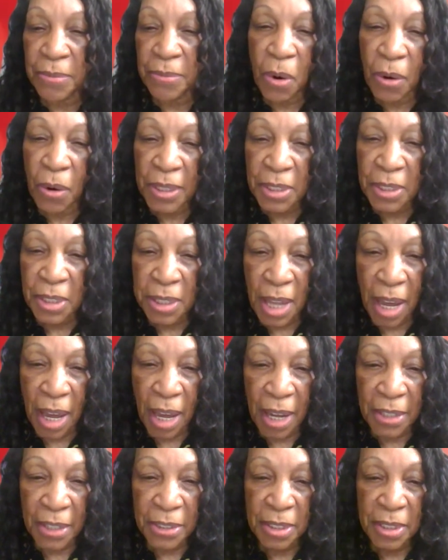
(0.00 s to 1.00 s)
forward
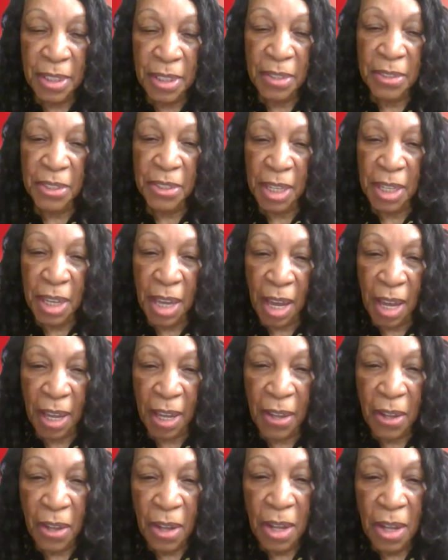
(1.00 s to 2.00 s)
slash
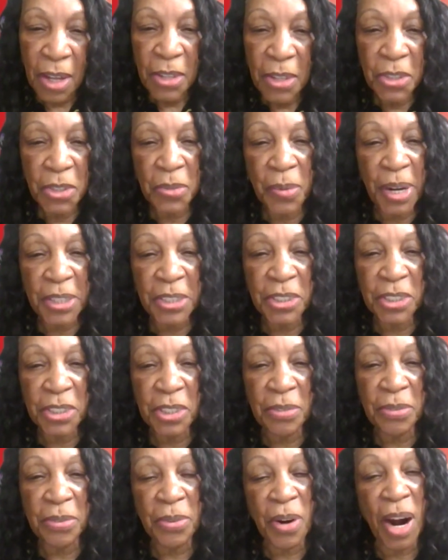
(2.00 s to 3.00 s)
CA to
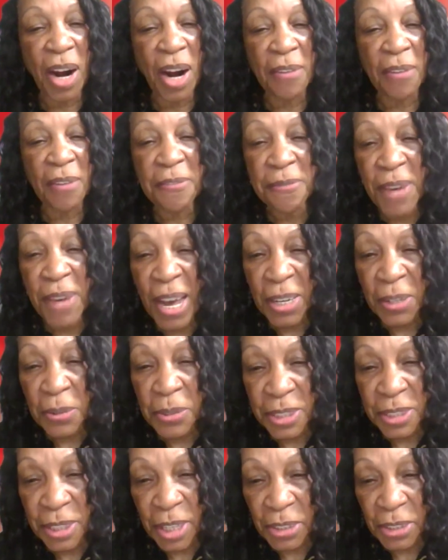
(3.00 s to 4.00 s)
register for our
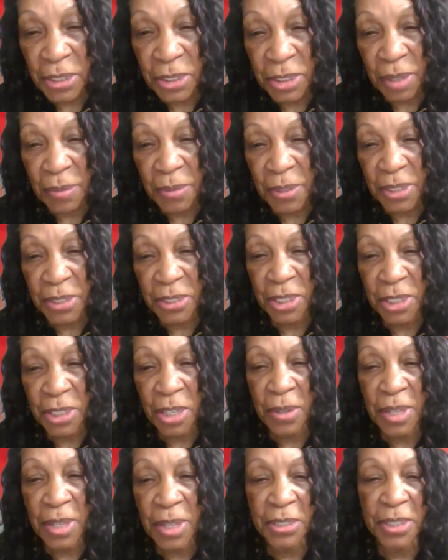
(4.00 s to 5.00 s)
final session of the
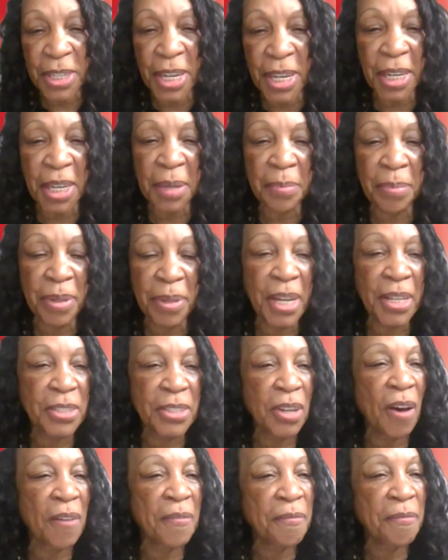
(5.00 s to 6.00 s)
series taking
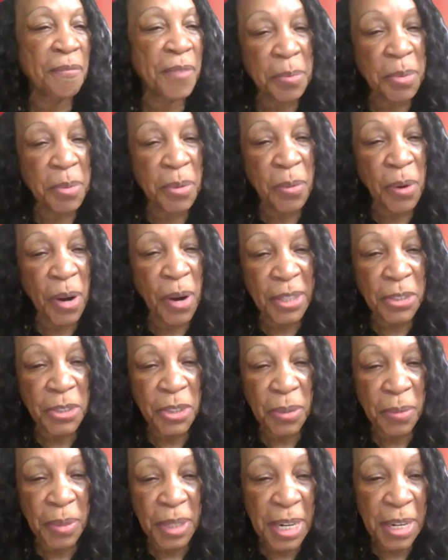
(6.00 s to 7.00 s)
place on February the
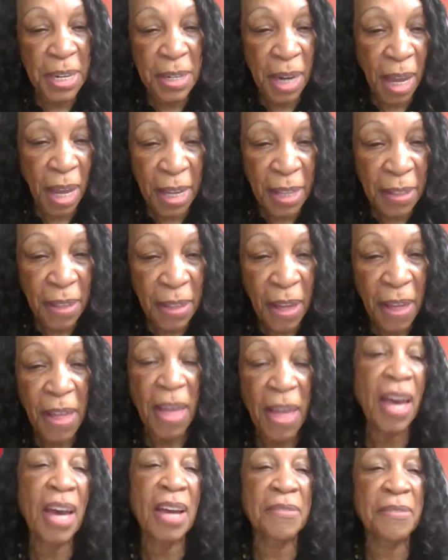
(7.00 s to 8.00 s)
29th
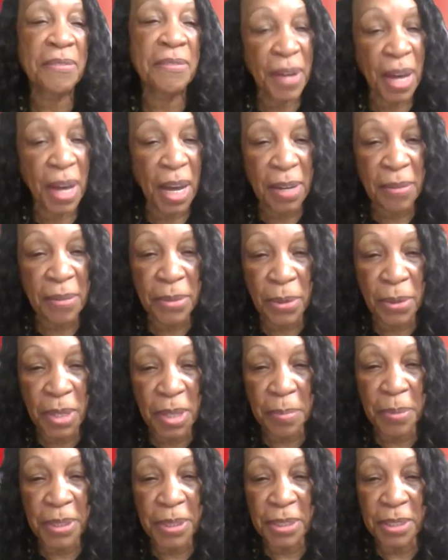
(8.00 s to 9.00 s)
at
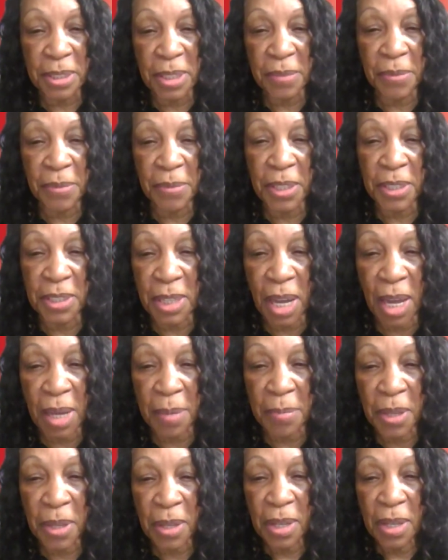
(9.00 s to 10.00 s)
5.30 Pacific
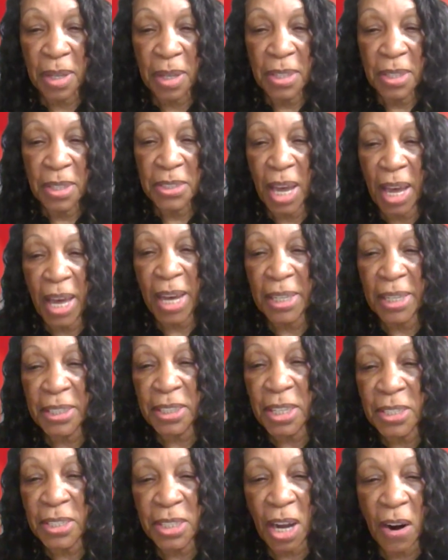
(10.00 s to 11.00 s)
time. To
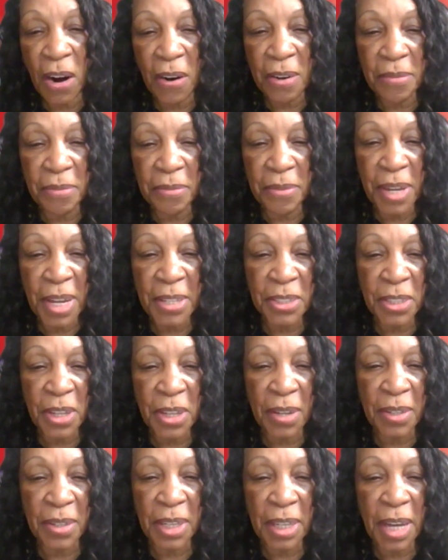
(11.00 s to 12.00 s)
access our events
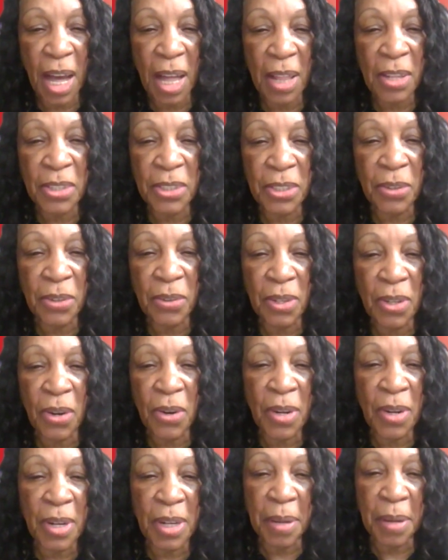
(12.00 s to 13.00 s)
on the calendar,
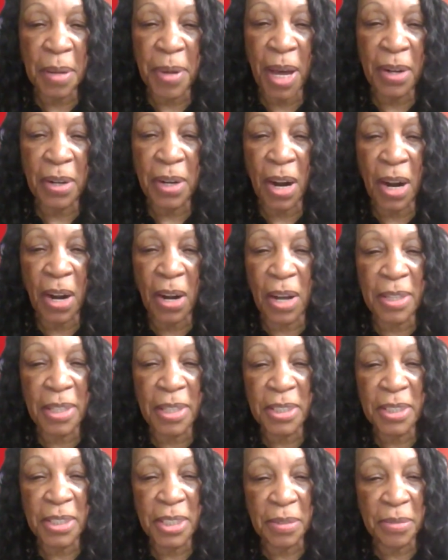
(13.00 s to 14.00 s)
learn about our
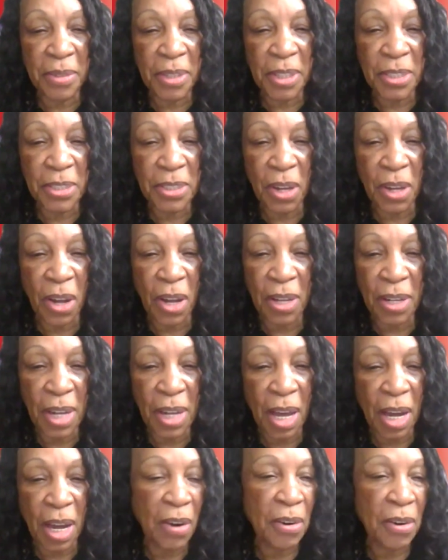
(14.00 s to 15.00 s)
other activities
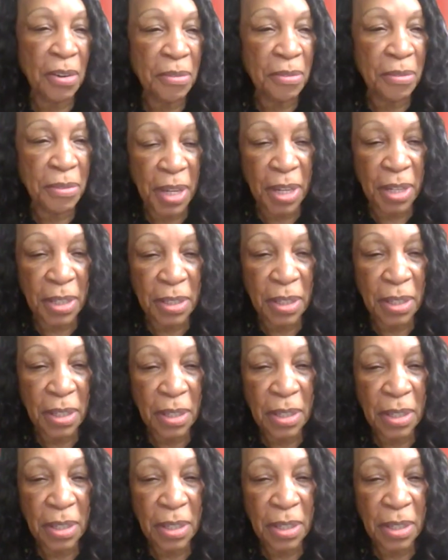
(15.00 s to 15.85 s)
on our event.